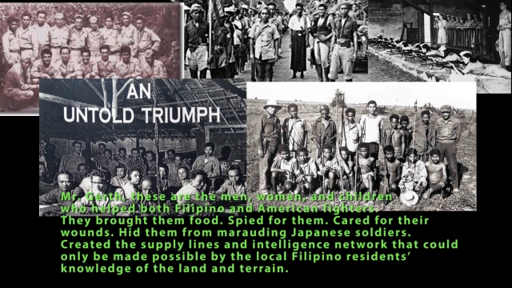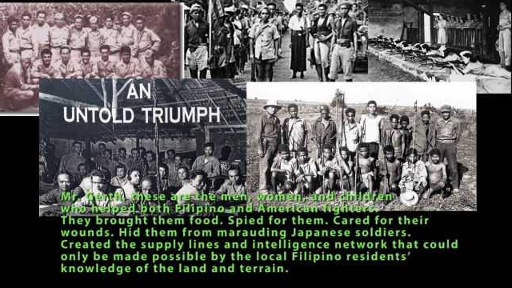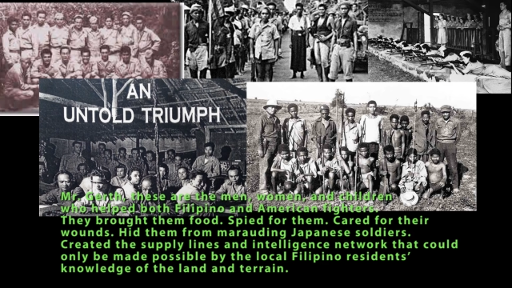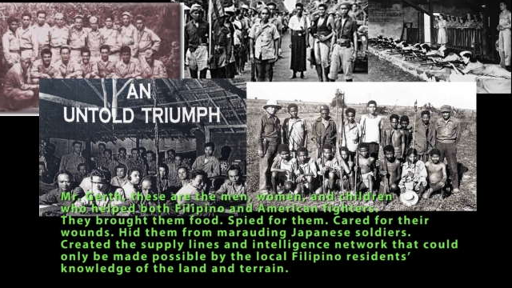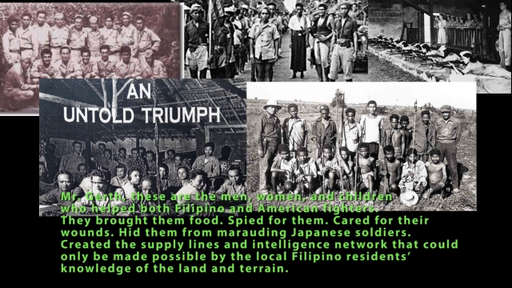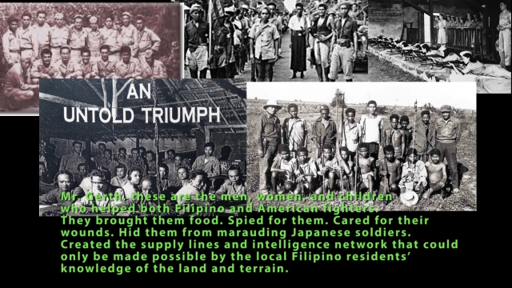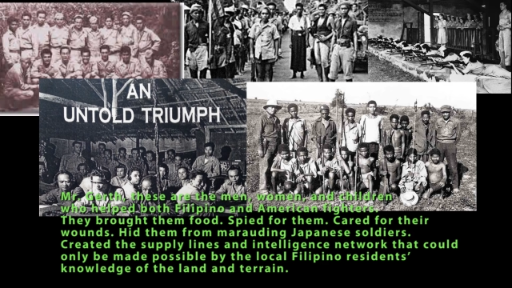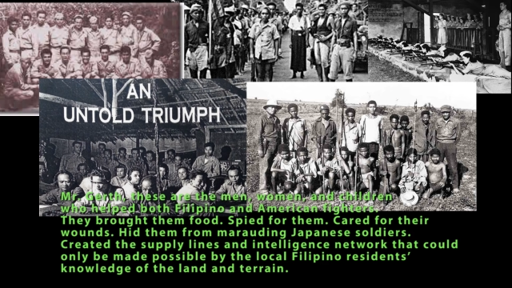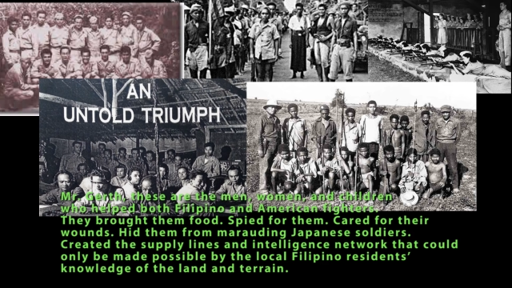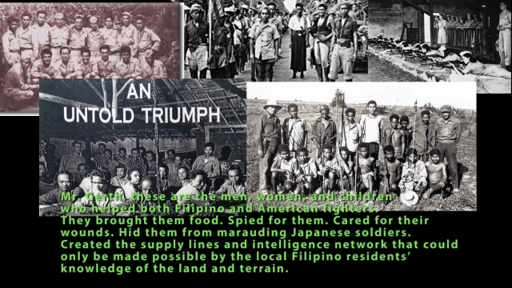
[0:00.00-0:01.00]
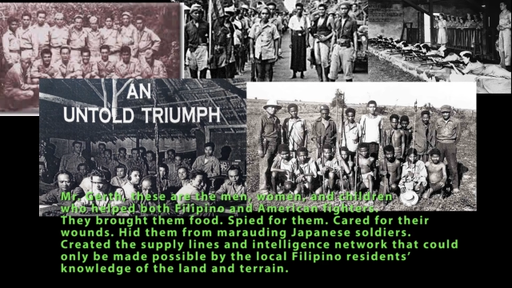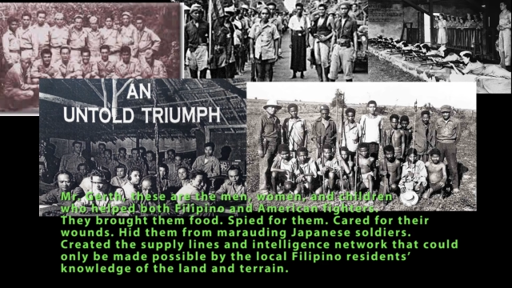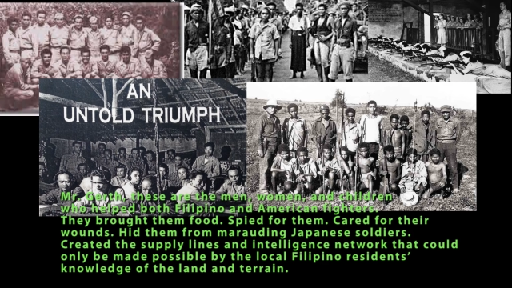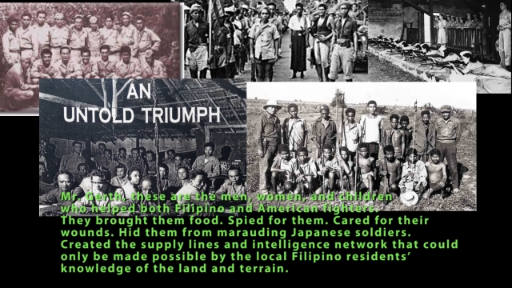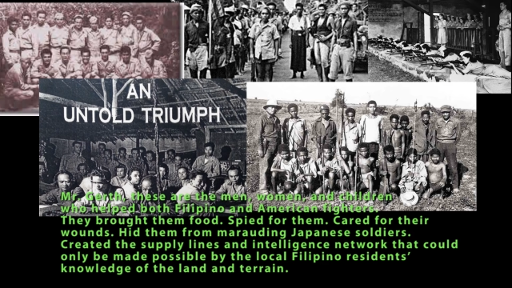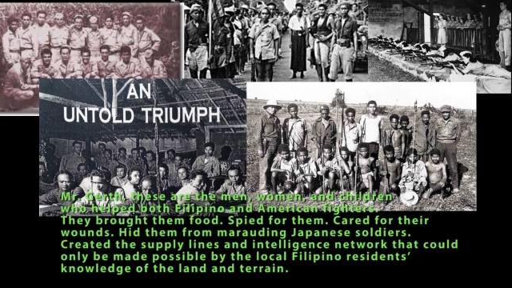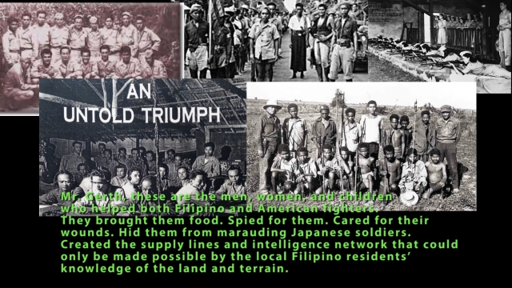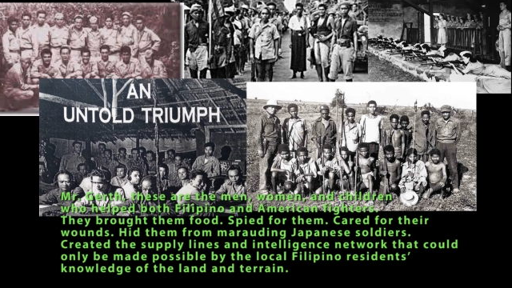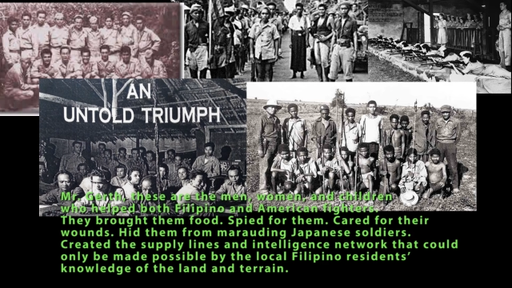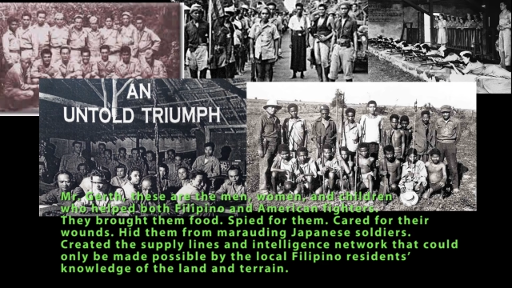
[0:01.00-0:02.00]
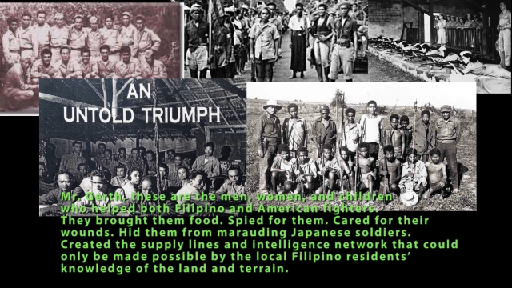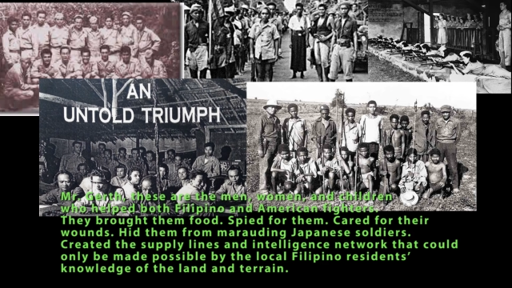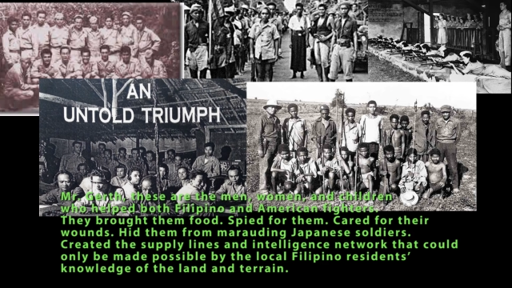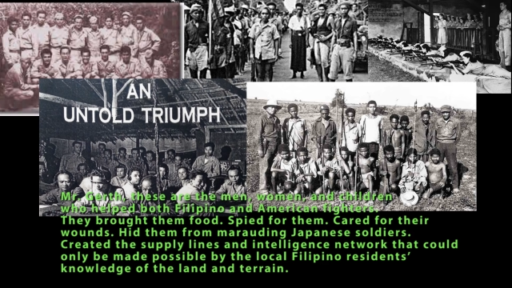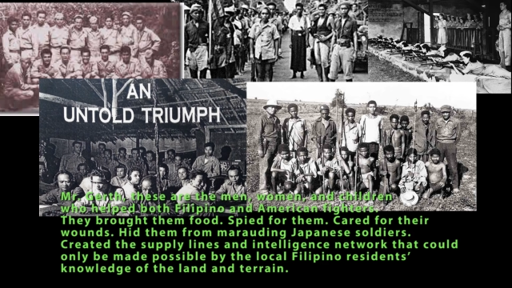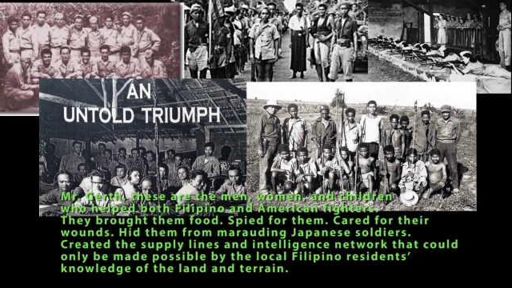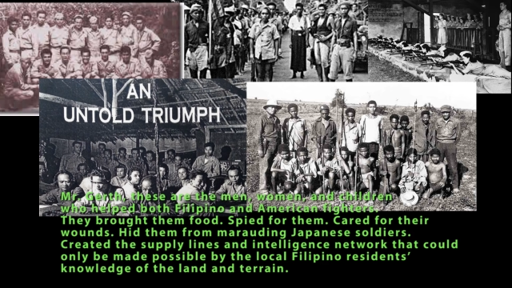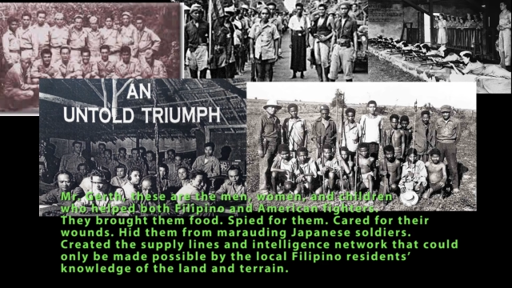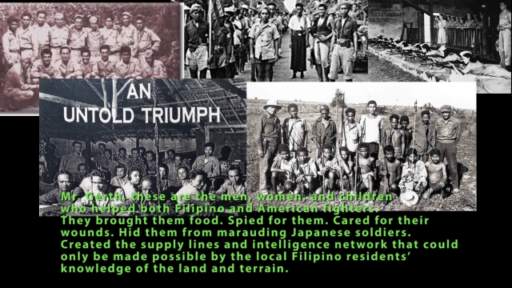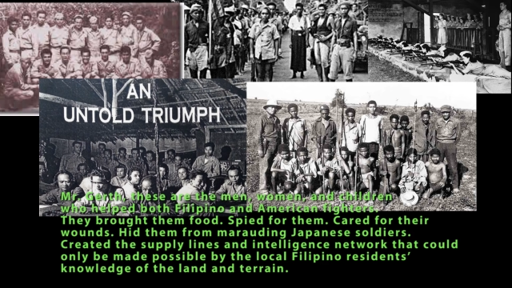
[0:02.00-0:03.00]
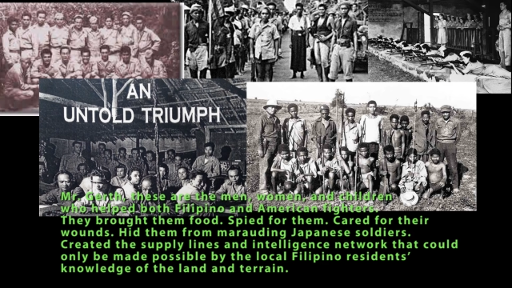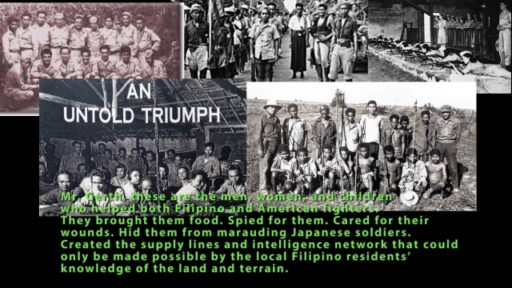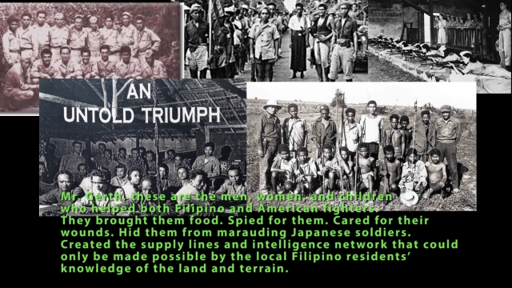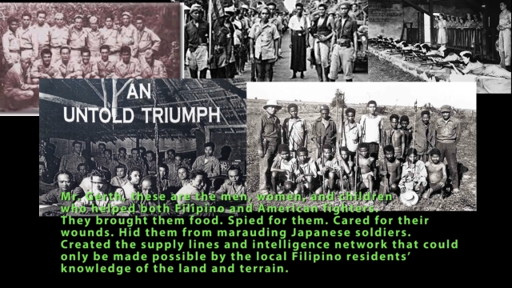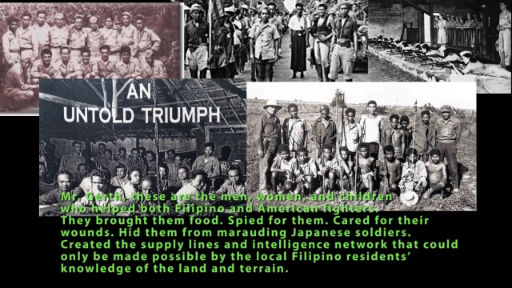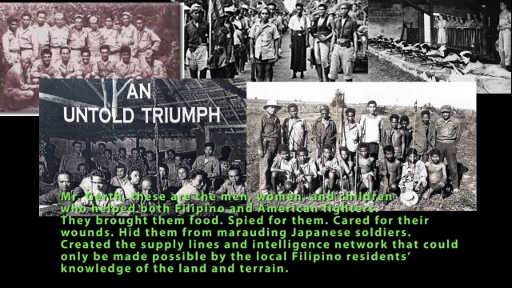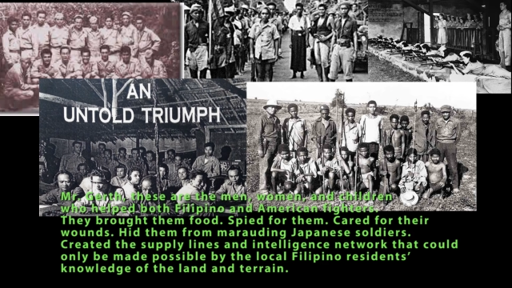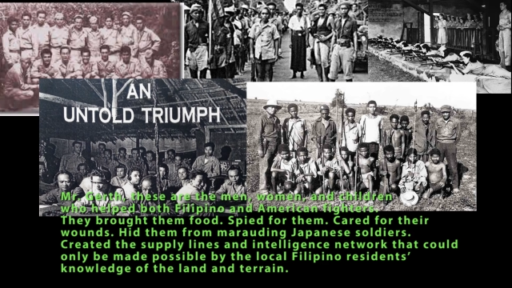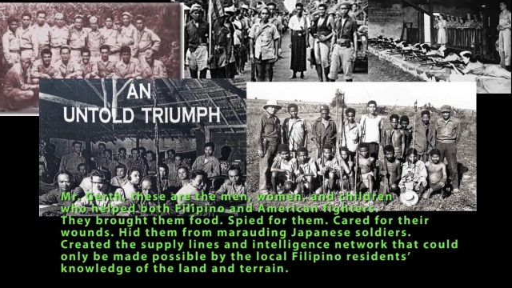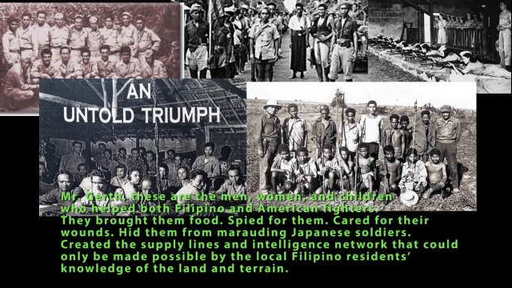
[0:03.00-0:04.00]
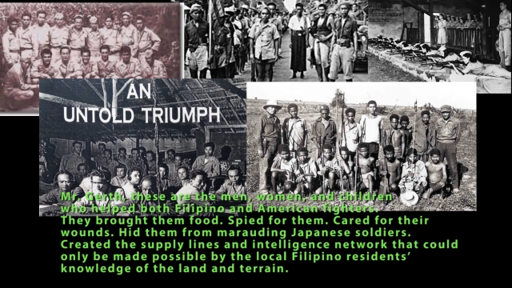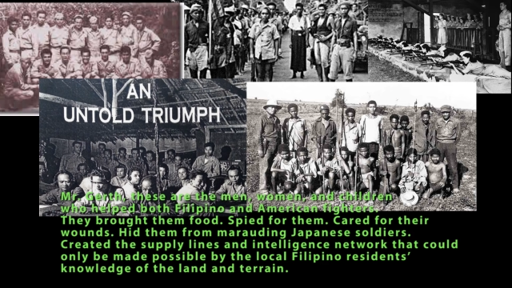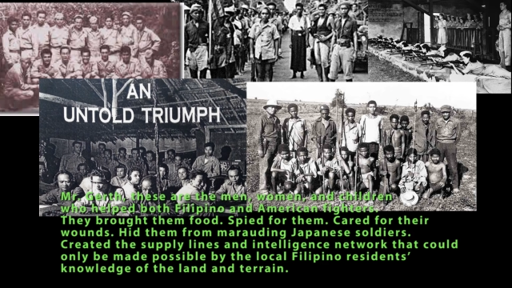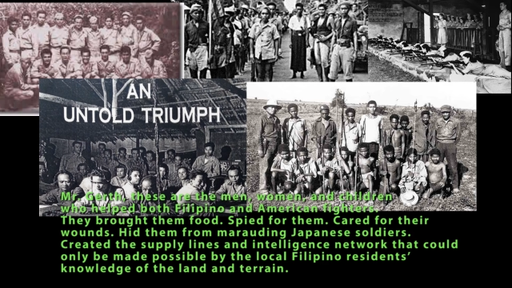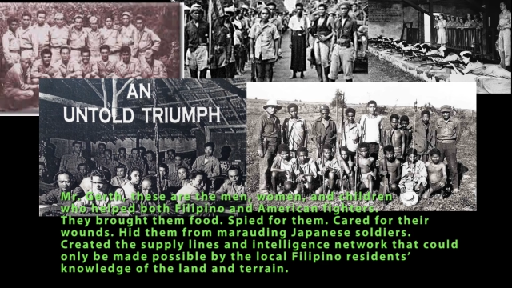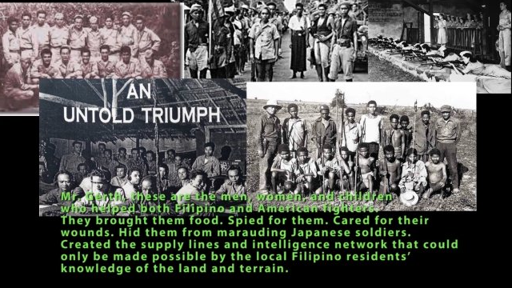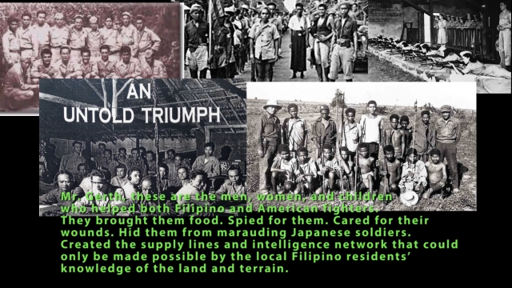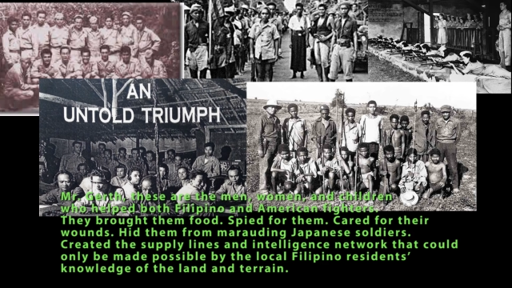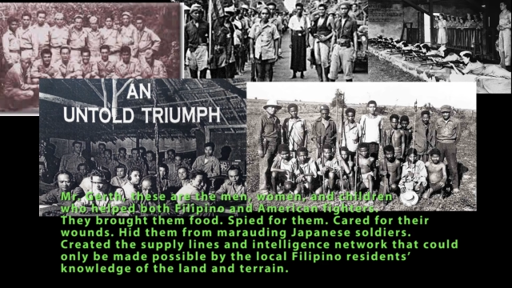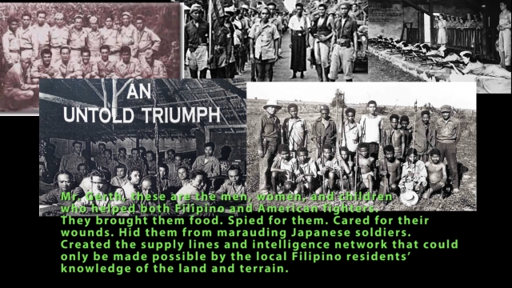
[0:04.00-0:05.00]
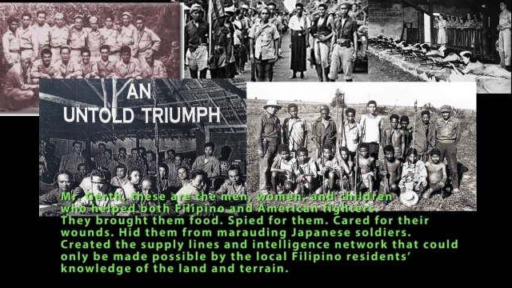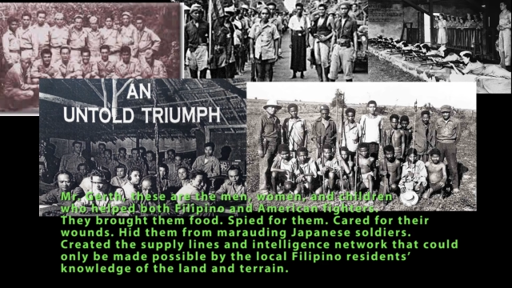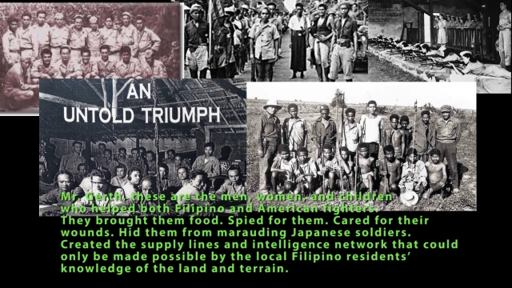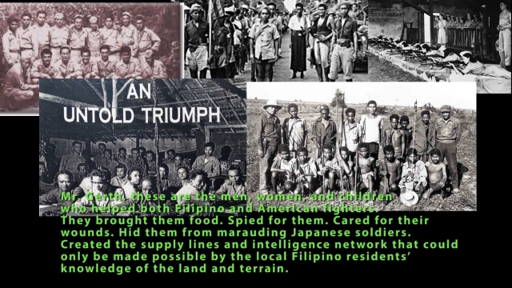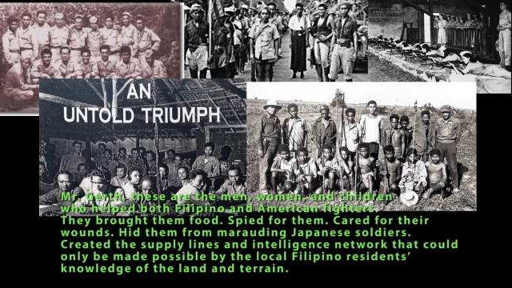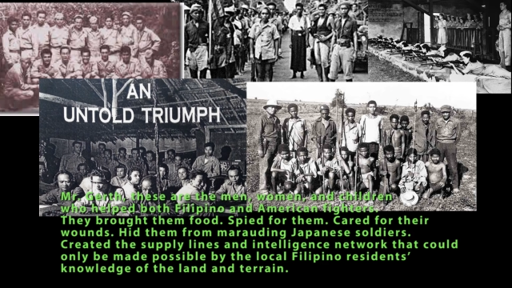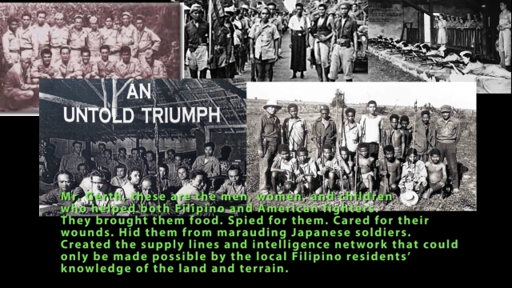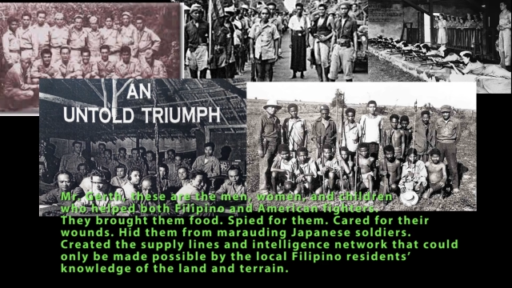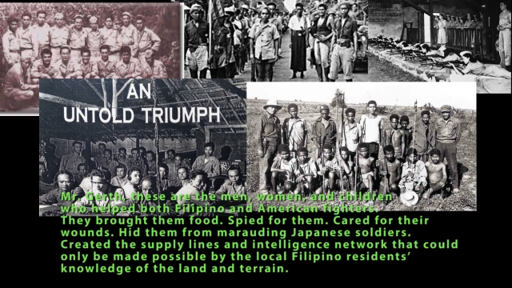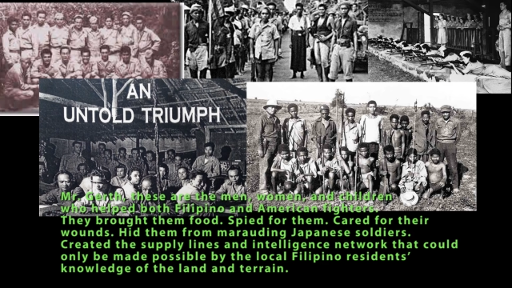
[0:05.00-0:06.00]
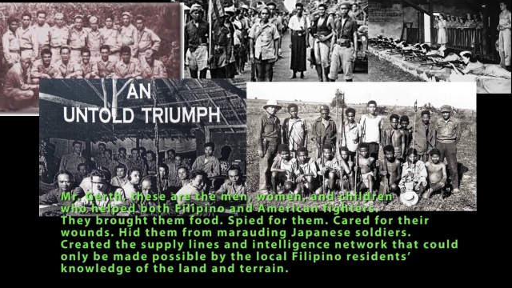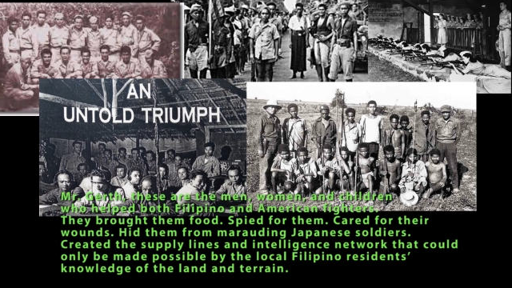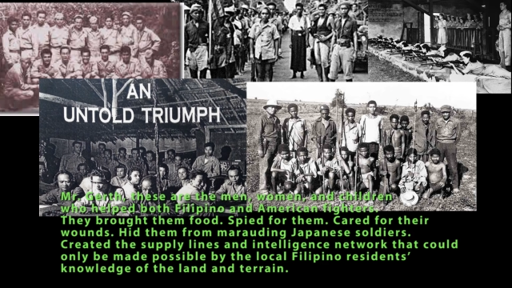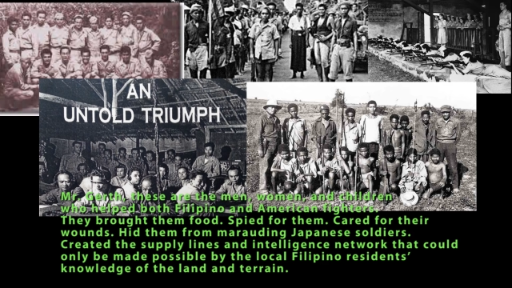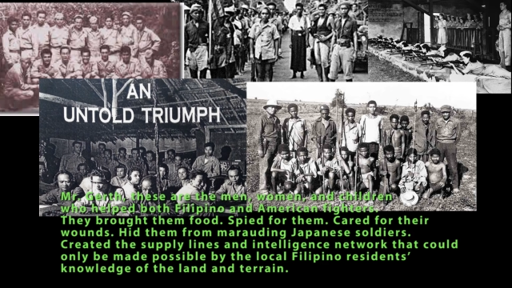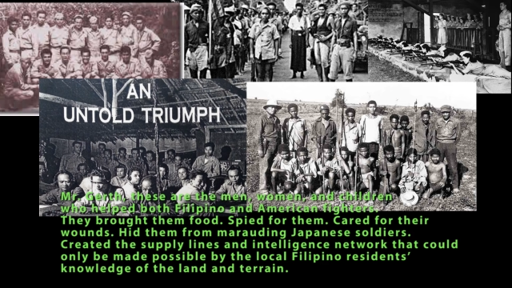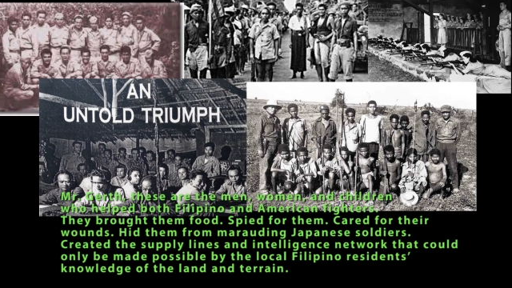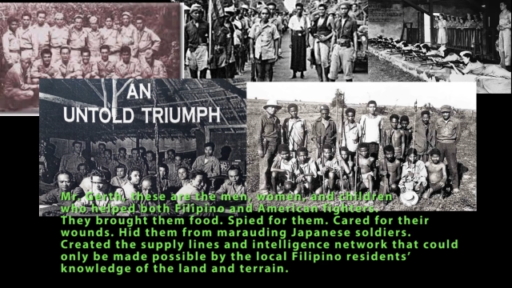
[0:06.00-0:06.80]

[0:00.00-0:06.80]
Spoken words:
Nobody's mouth can be seen.